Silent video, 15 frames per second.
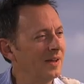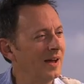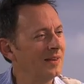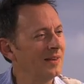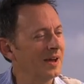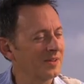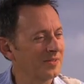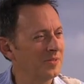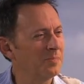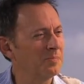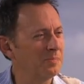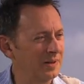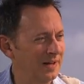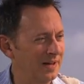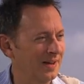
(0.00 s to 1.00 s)
I like the
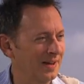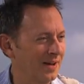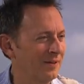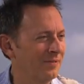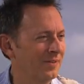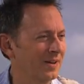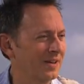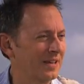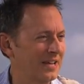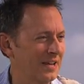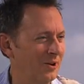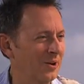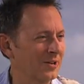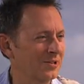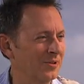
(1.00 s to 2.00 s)
playing of a
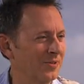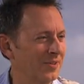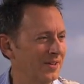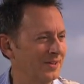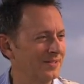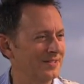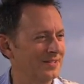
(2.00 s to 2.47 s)
character that